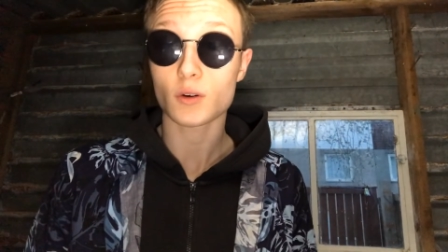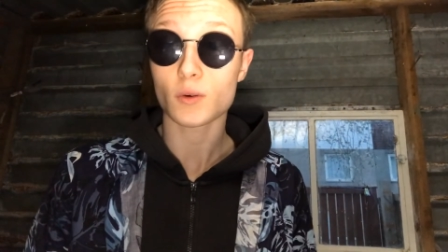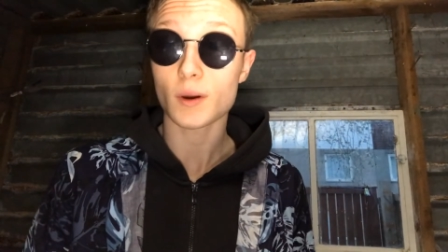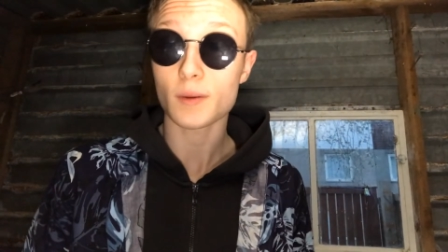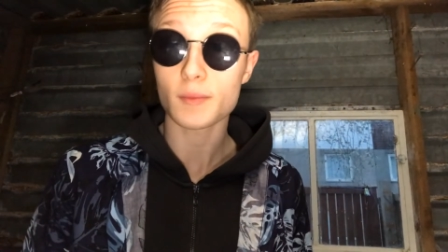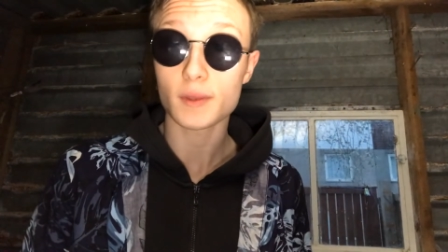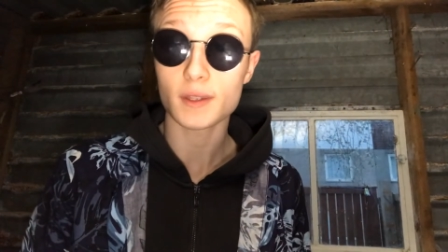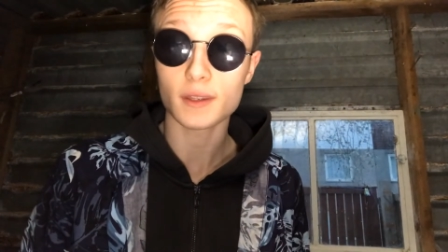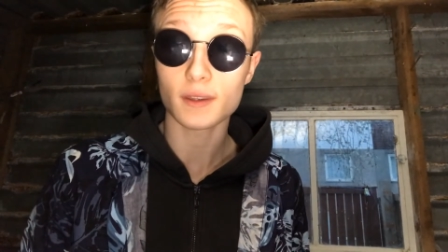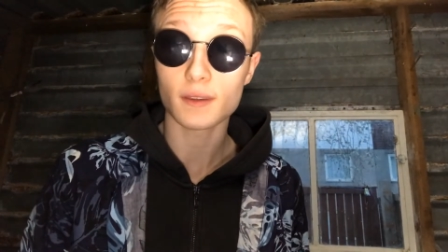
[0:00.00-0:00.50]

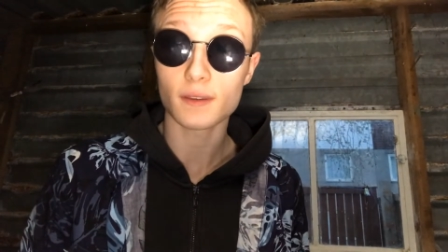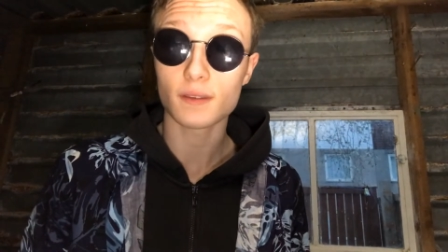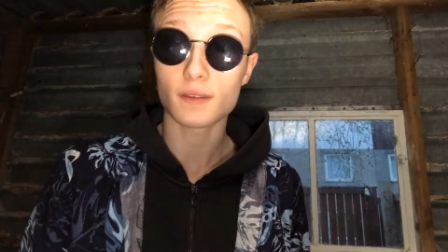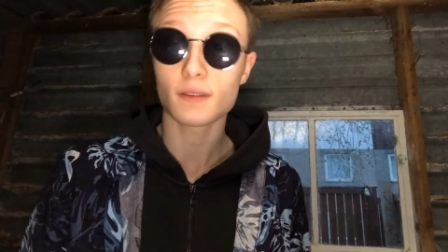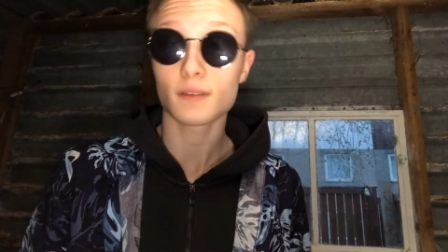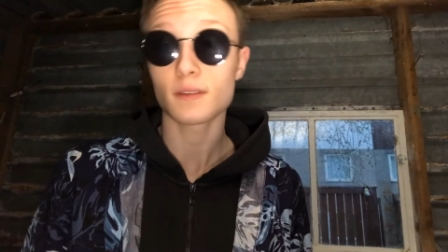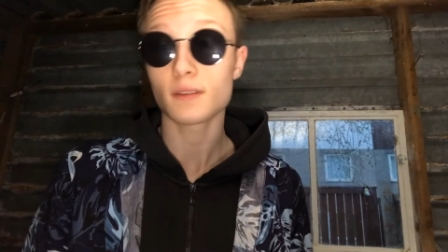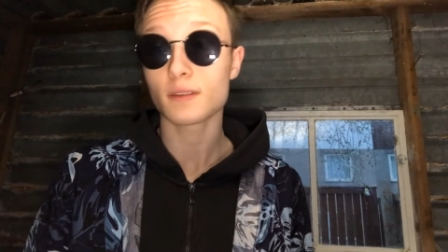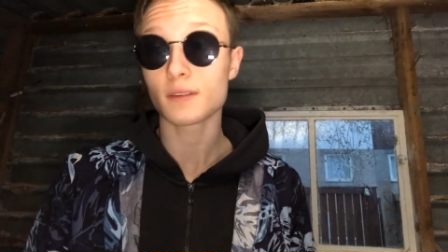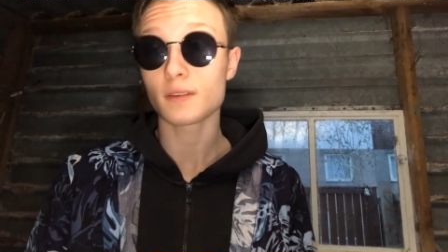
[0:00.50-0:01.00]
equipment
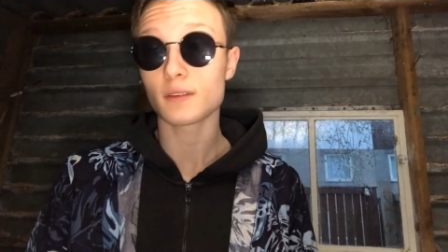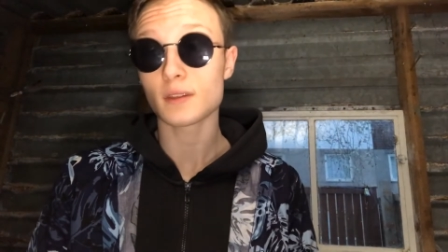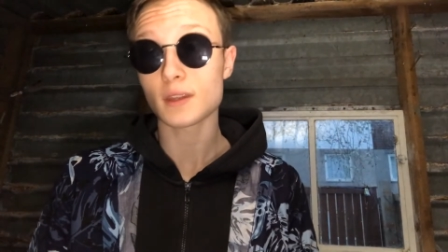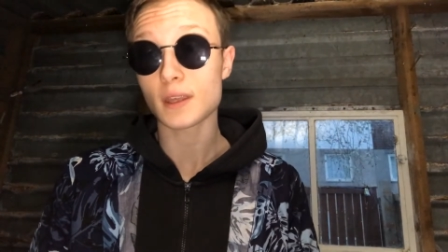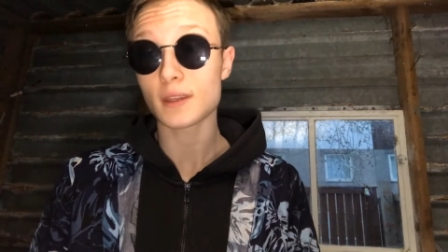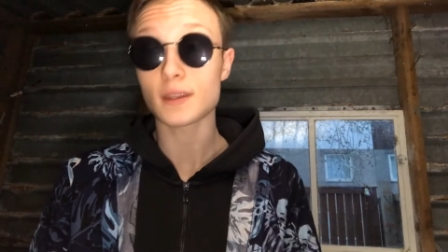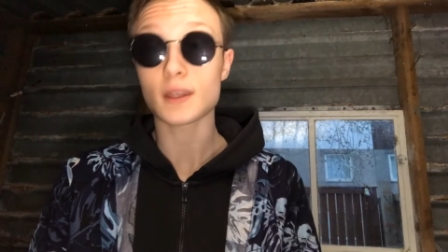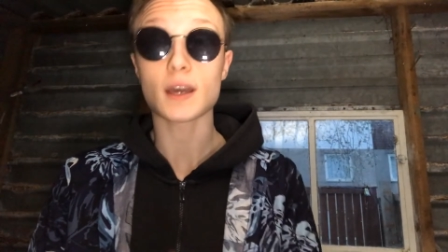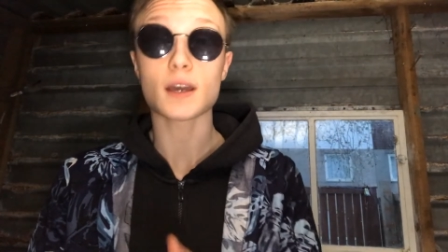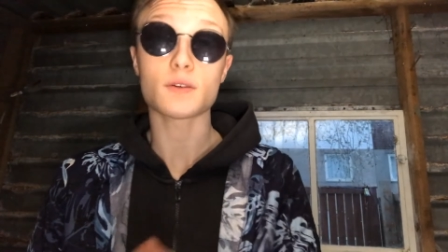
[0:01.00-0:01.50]

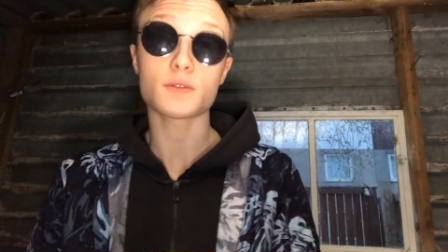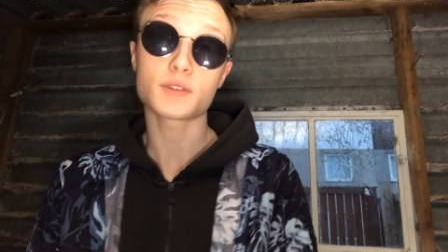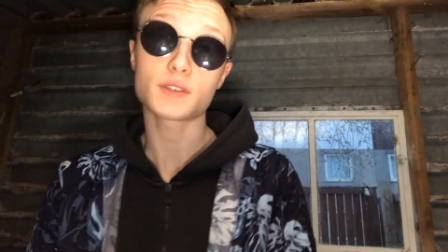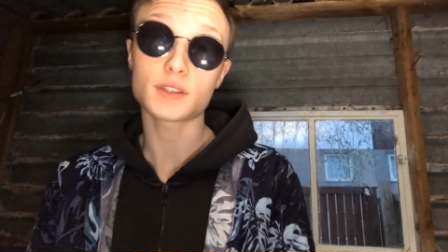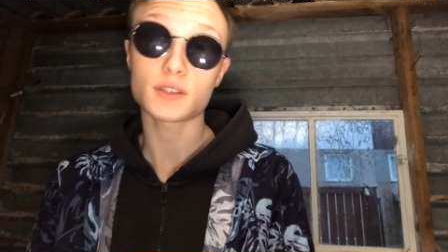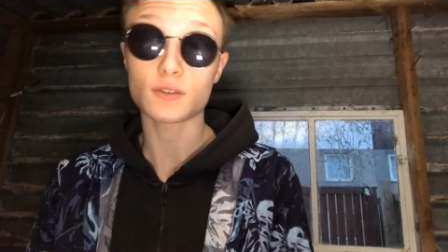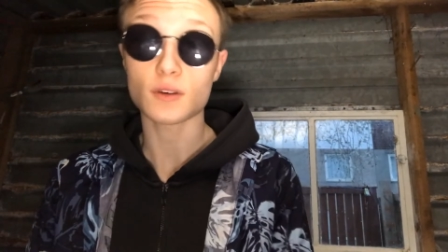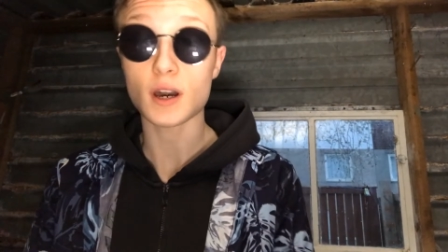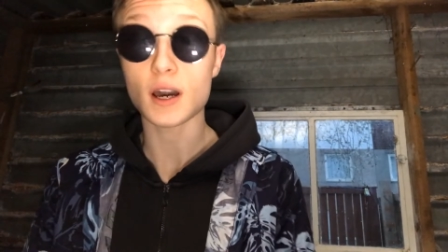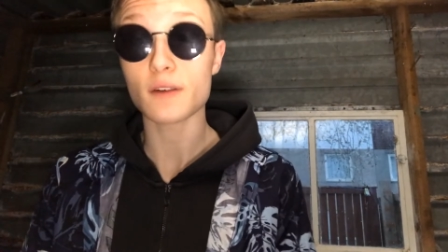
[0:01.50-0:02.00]
in the house
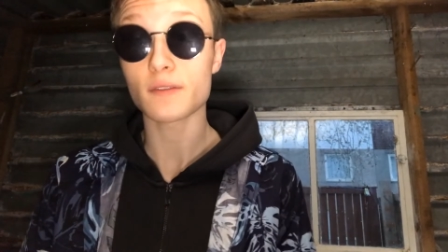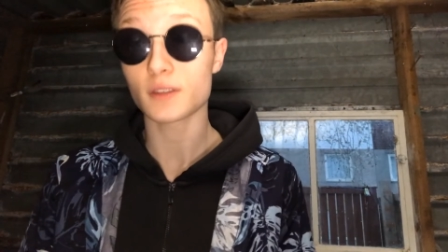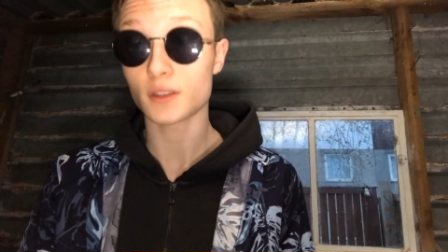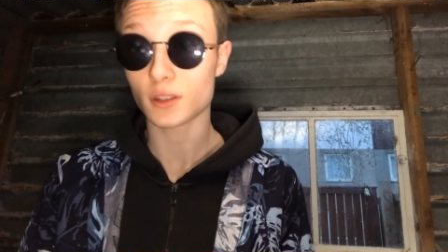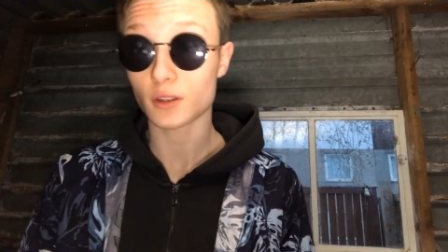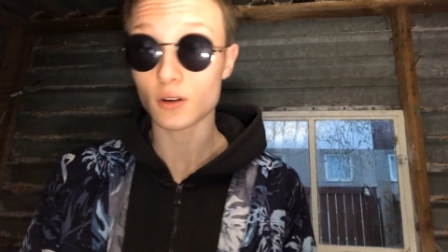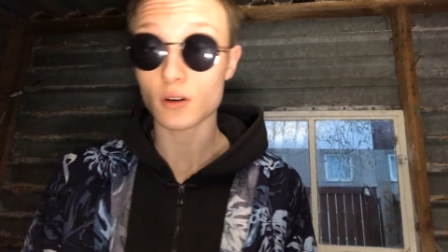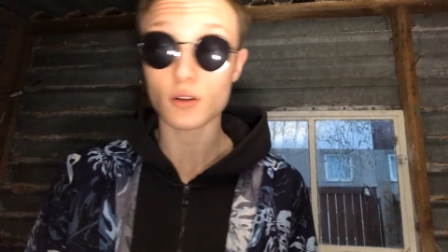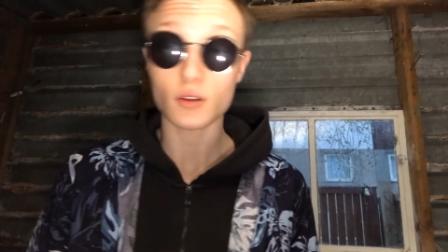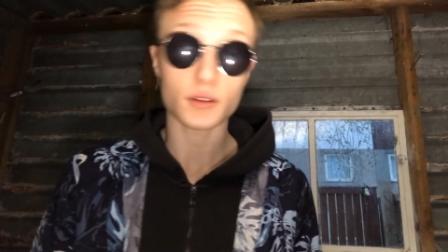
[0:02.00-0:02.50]
that you have in
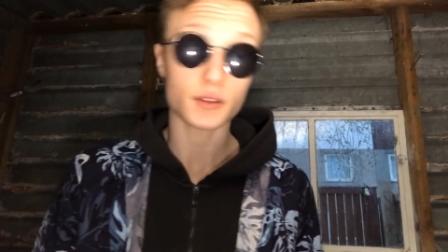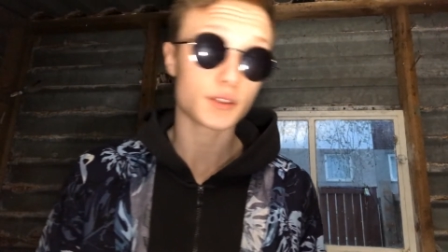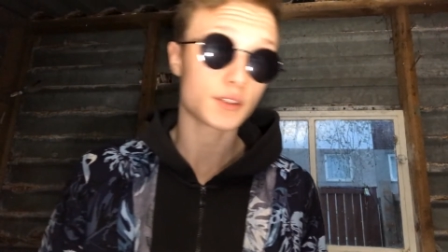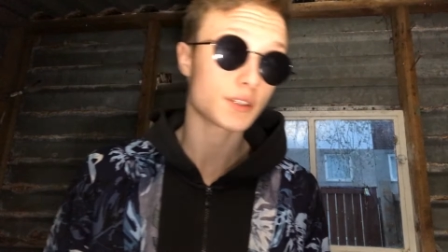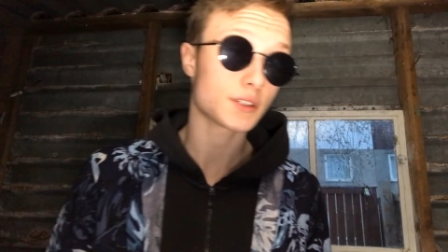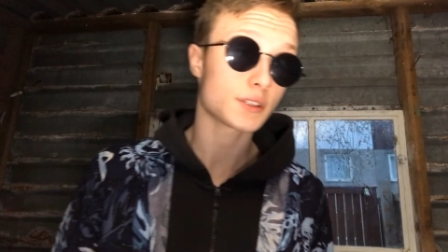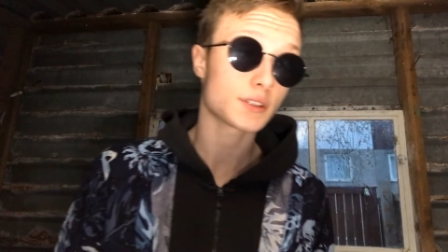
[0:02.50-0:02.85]
the college.